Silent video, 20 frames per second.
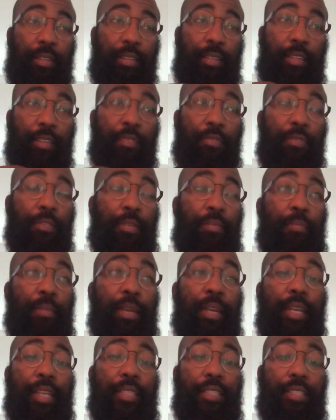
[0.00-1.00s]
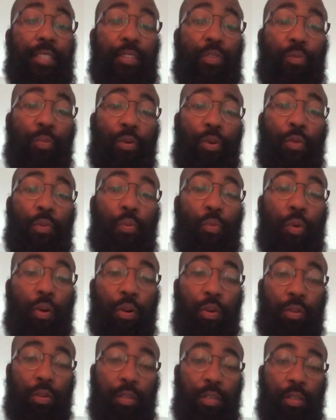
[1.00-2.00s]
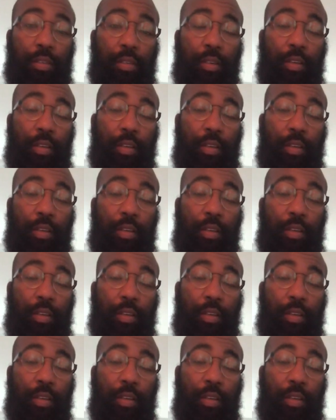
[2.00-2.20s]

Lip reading: different meanings to the word world.